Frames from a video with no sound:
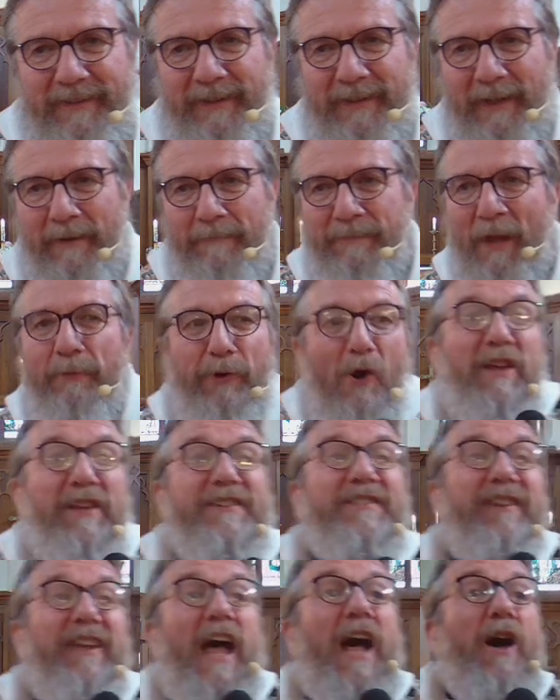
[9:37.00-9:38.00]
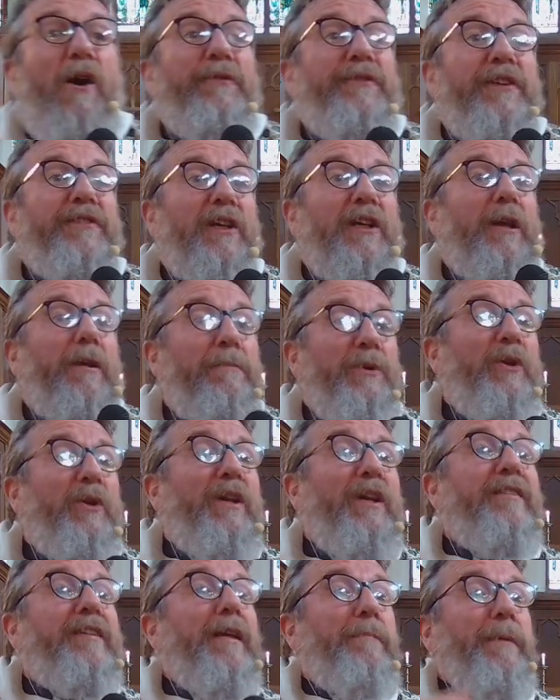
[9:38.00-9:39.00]
For ourselves as a
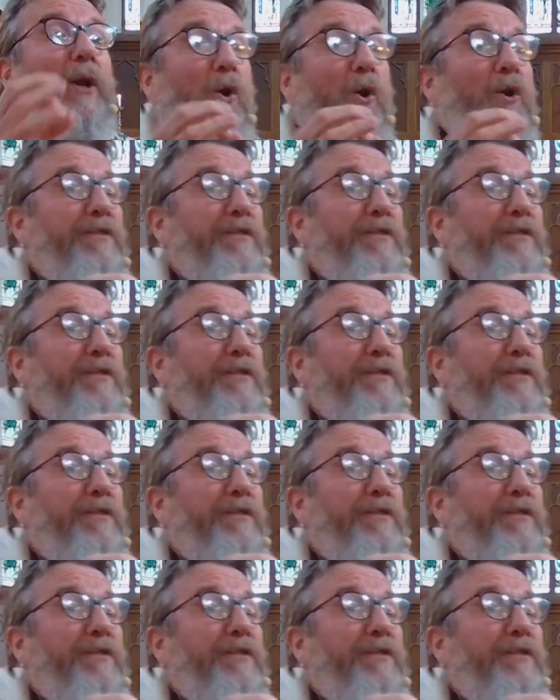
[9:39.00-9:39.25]
community, but also